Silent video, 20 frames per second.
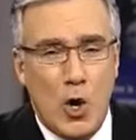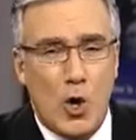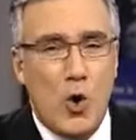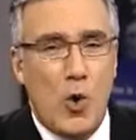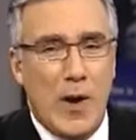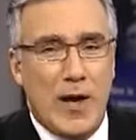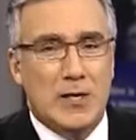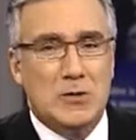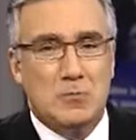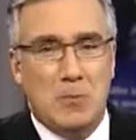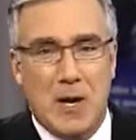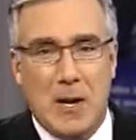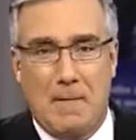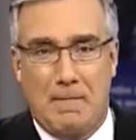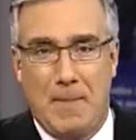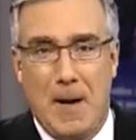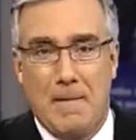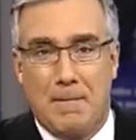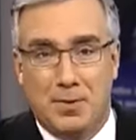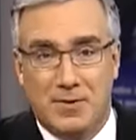Who else but a
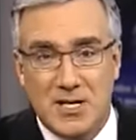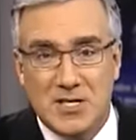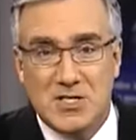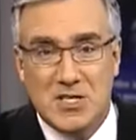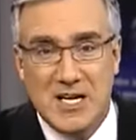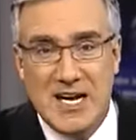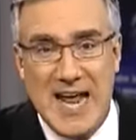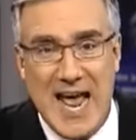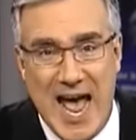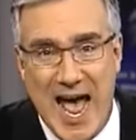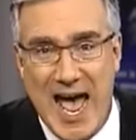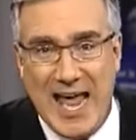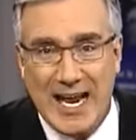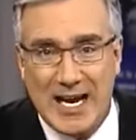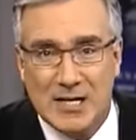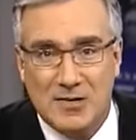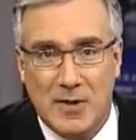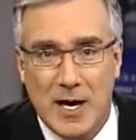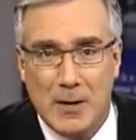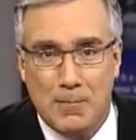publicity
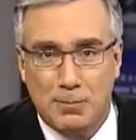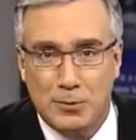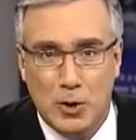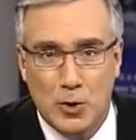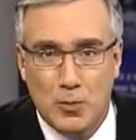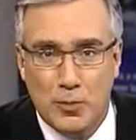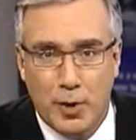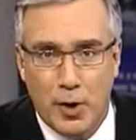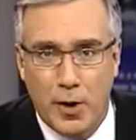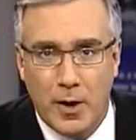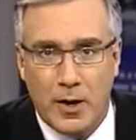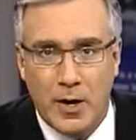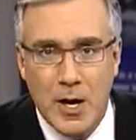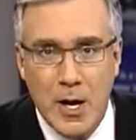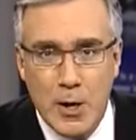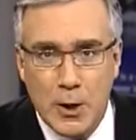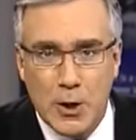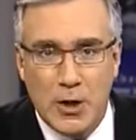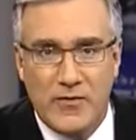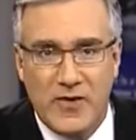addict like Bloomberg
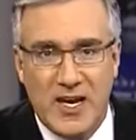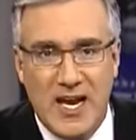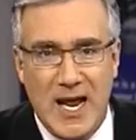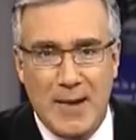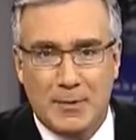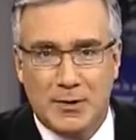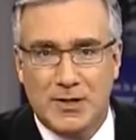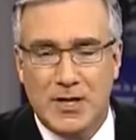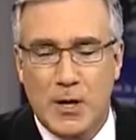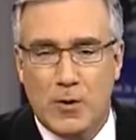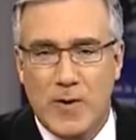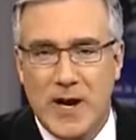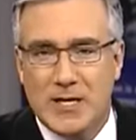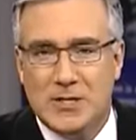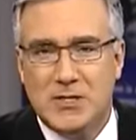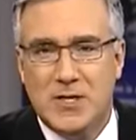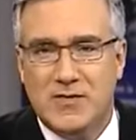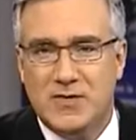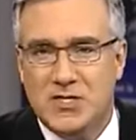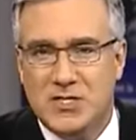could have enabled the
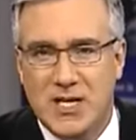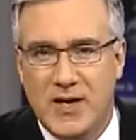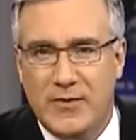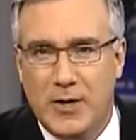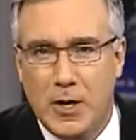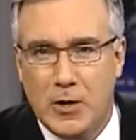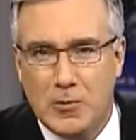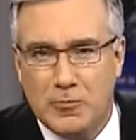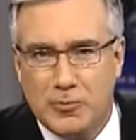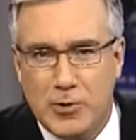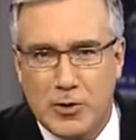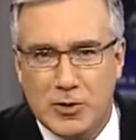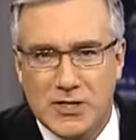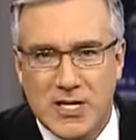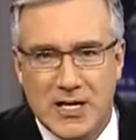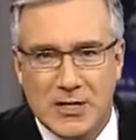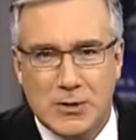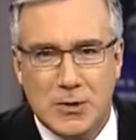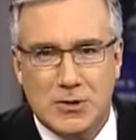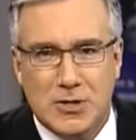arrest of 700
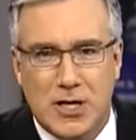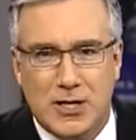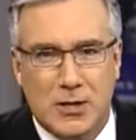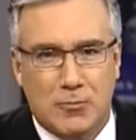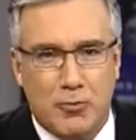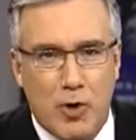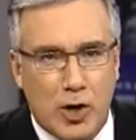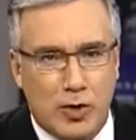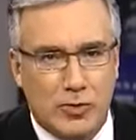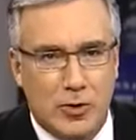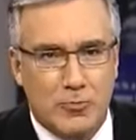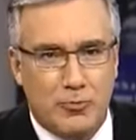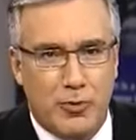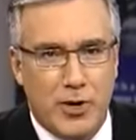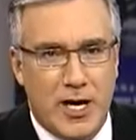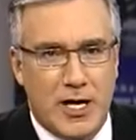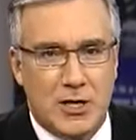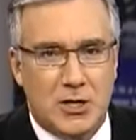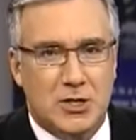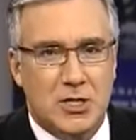protesters on the Brooklyn
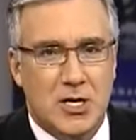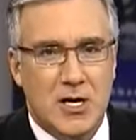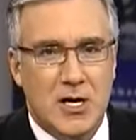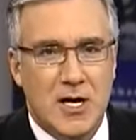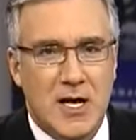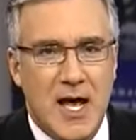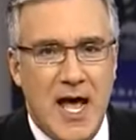Bridge,